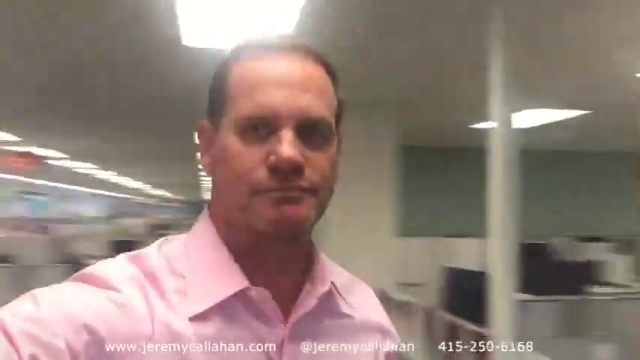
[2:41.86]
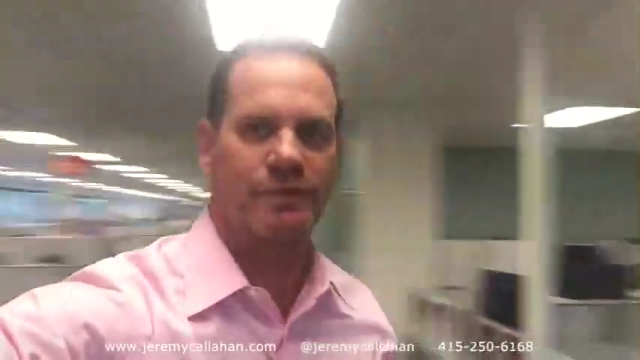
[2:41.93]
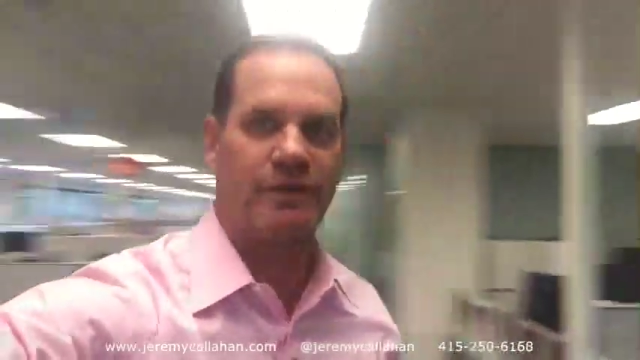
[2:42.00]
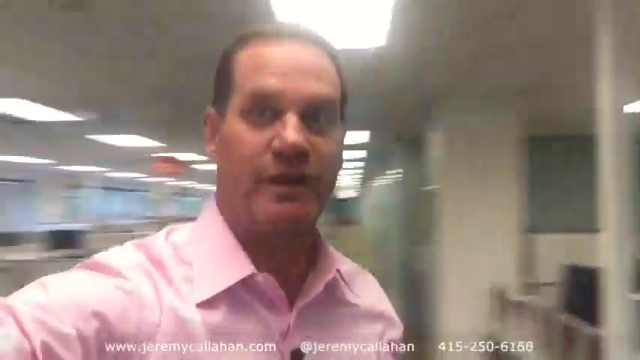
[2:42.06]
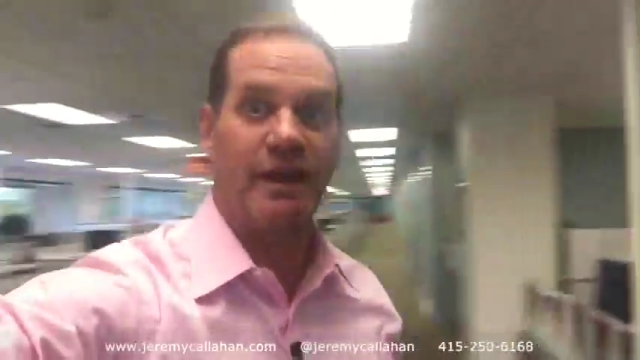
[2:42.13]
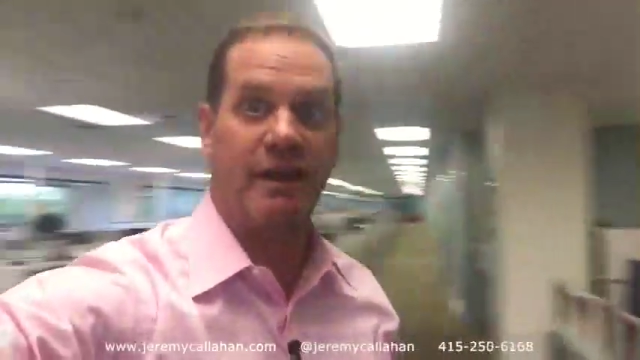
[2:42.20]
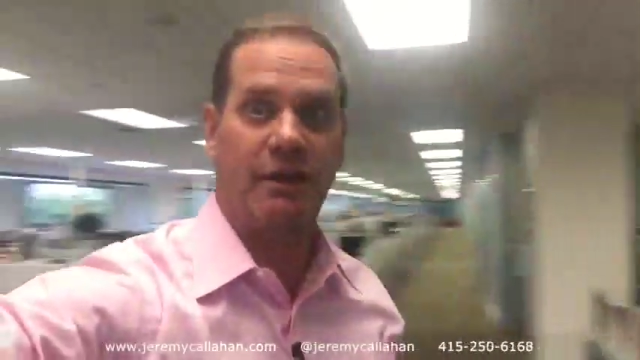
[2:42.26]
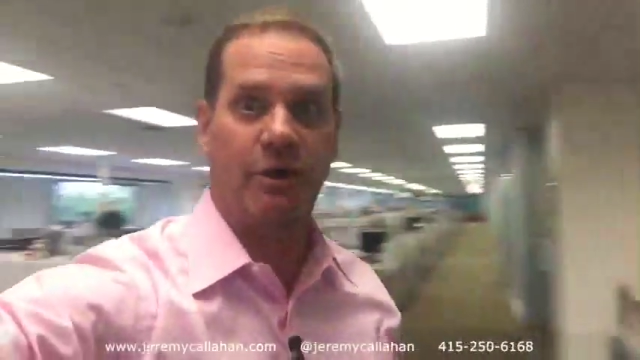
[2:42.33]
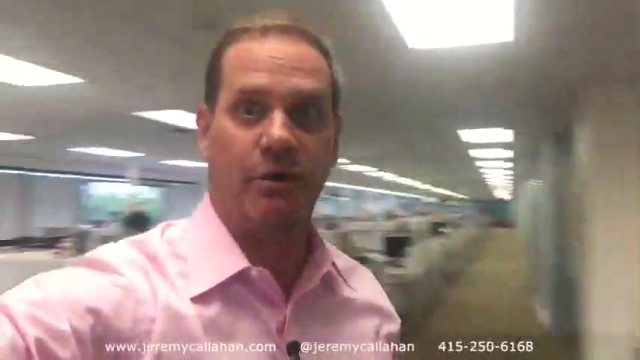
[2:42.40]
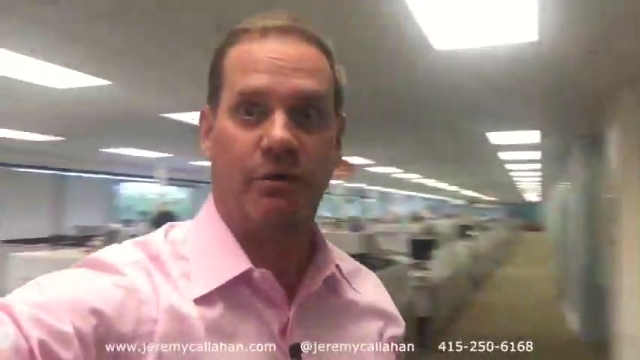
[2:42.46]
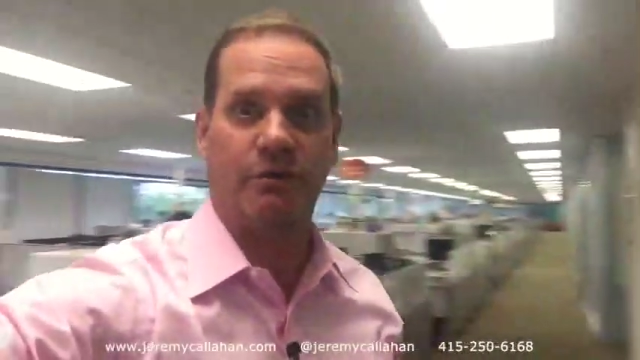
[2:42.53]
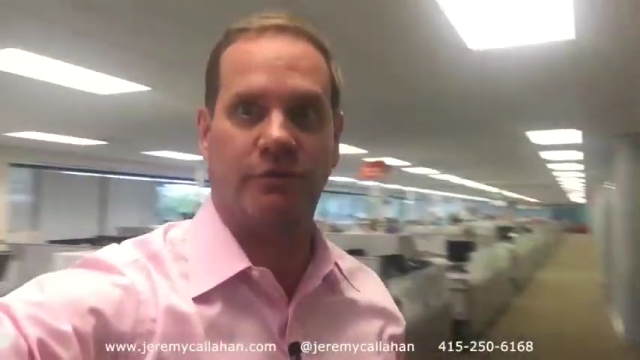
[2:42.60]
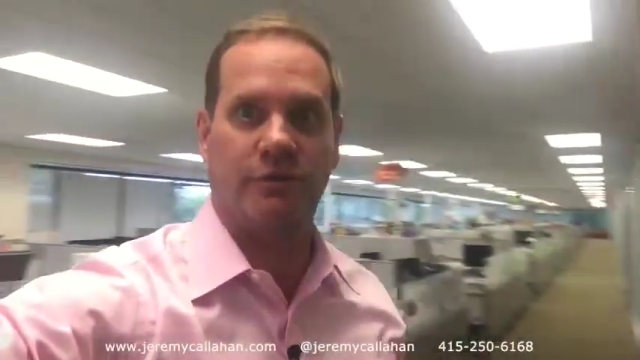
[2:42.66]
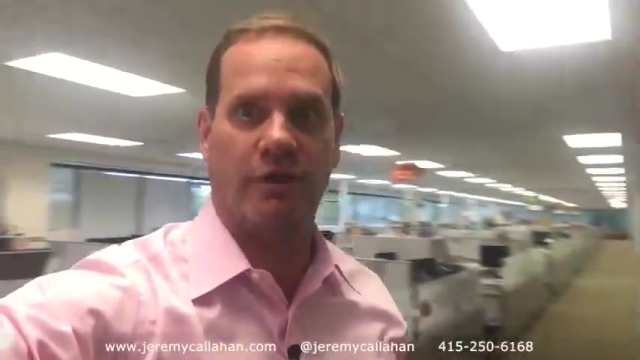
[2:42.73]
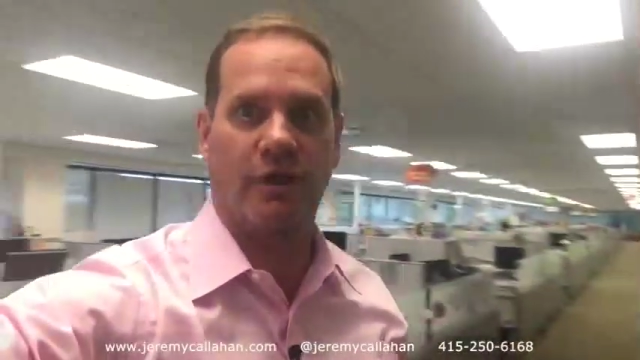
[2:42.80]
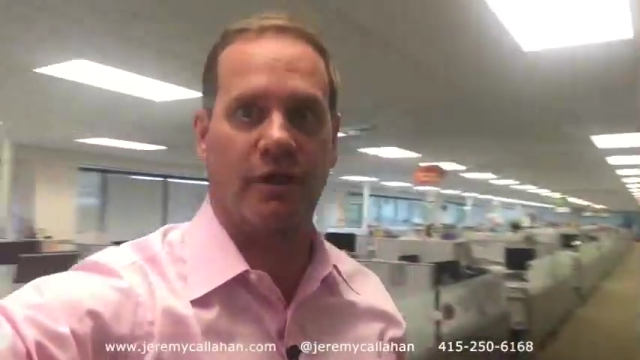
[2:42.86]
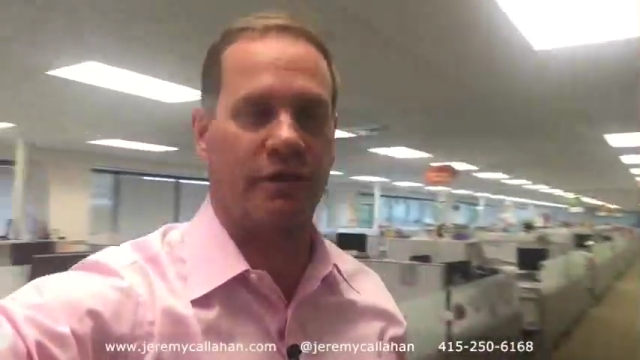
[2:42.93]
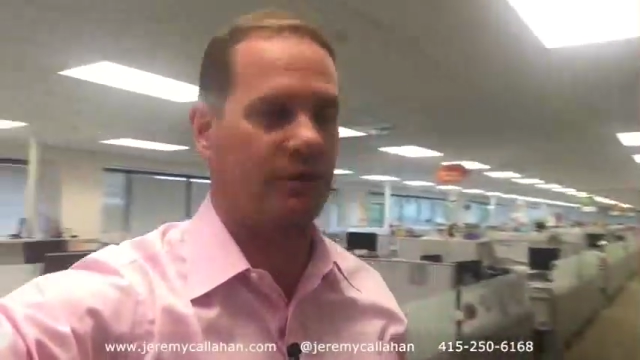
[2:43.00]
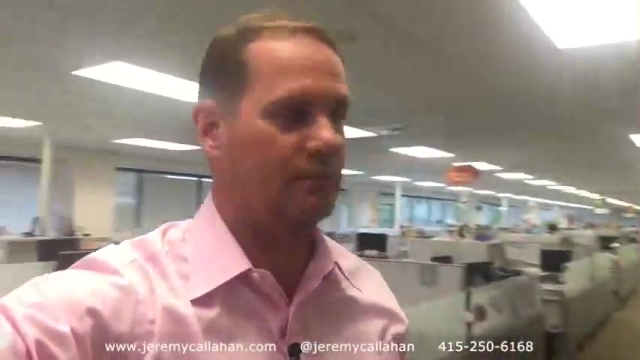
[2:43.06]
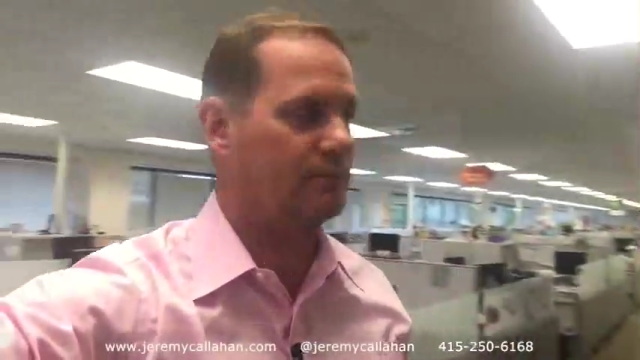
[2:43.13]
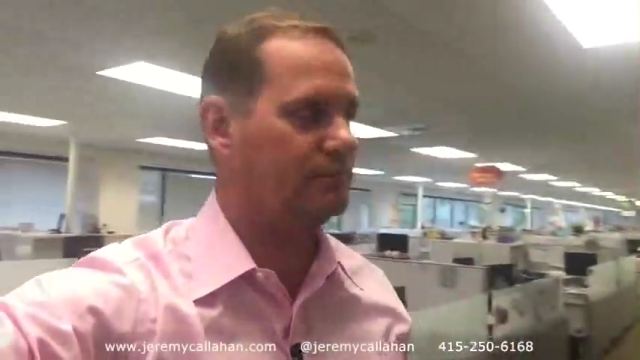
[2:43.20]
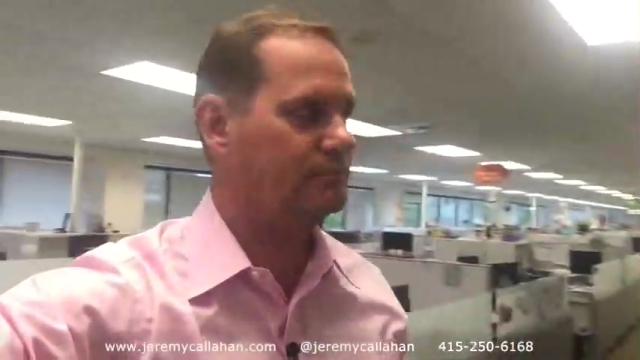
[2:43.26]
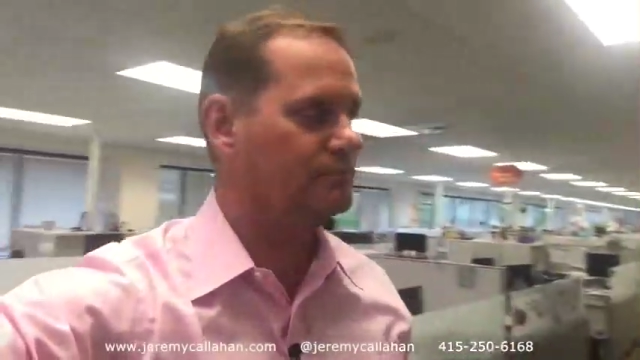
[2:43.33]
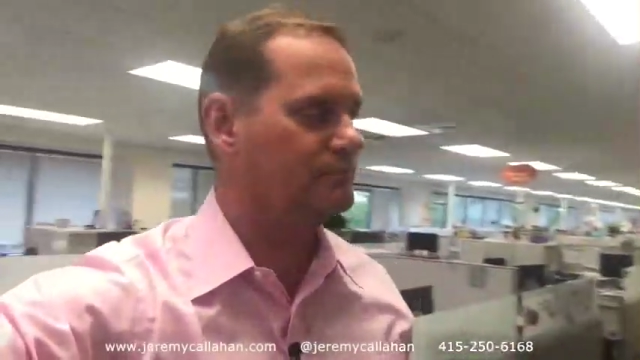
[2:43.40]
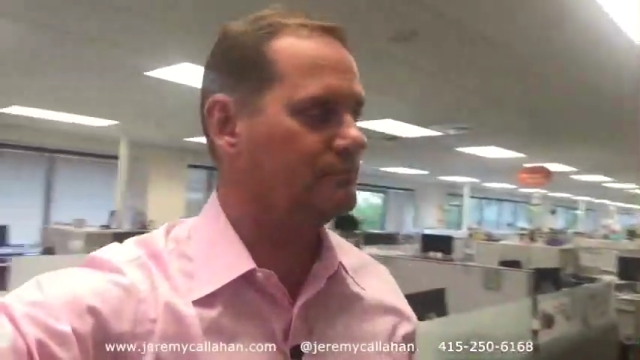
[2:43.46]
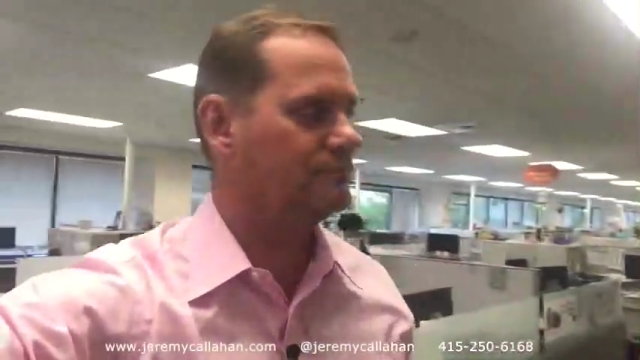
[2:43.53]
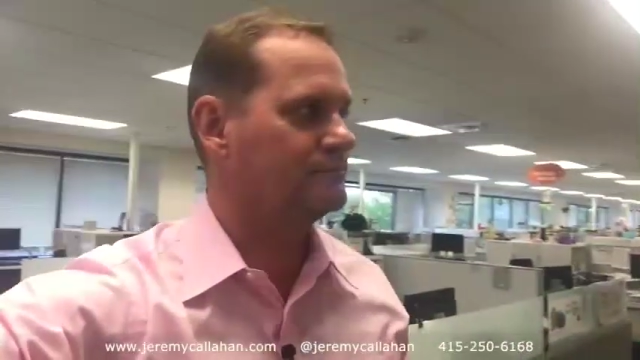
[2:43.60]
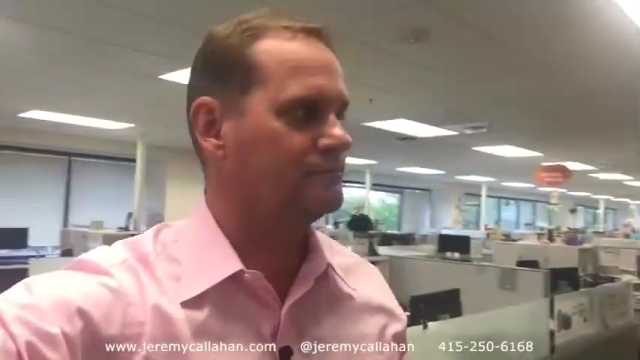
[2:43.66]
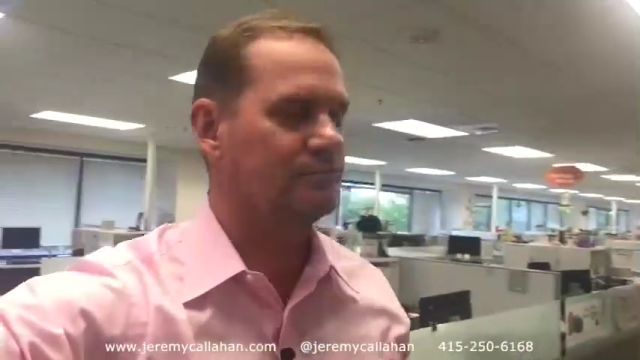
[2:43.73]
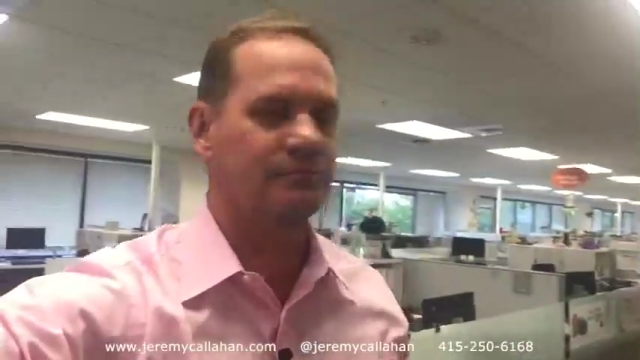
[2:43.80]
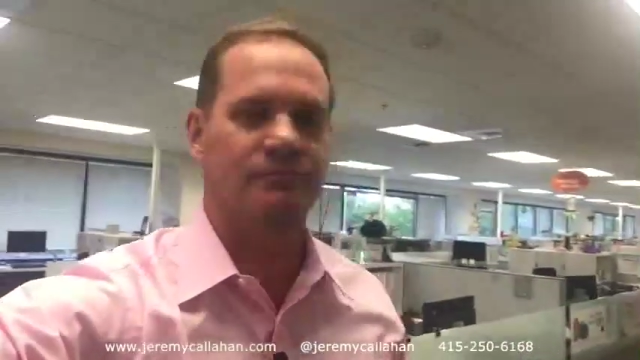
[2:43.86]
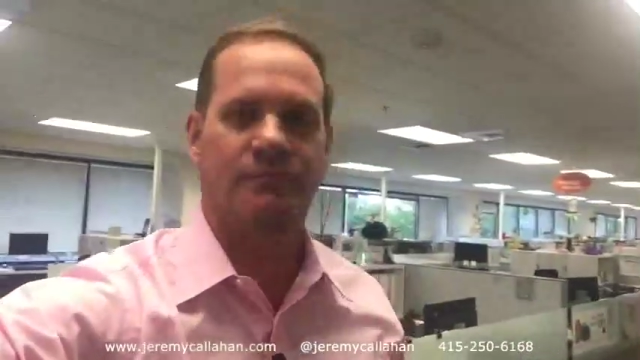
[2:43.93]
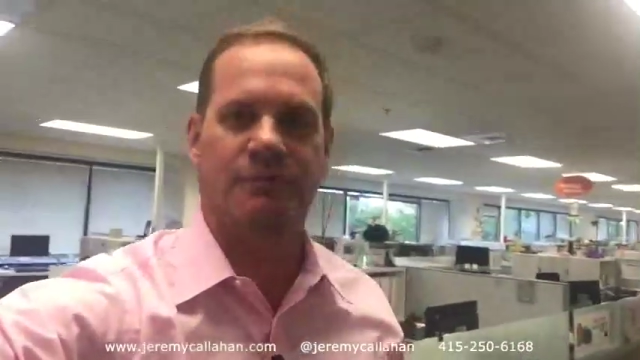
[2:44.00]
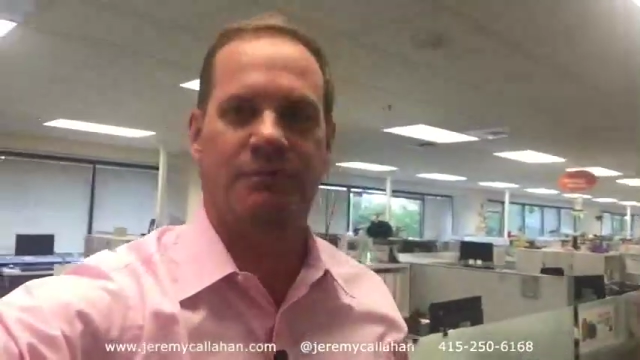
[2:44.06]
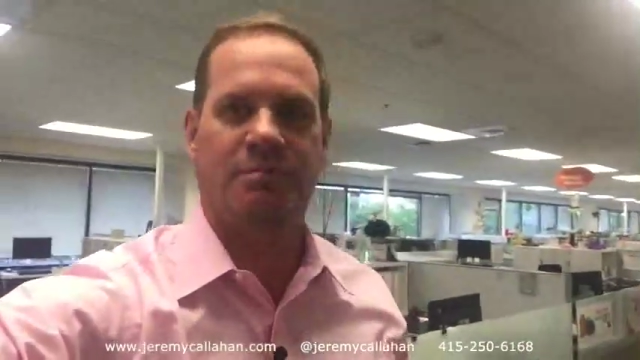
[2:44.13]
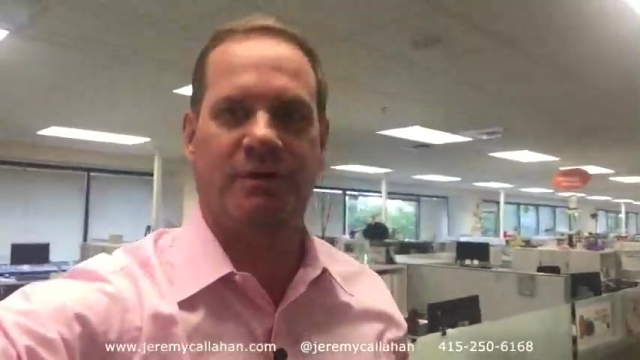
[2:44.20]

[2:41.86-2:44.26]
The day coders are gone. This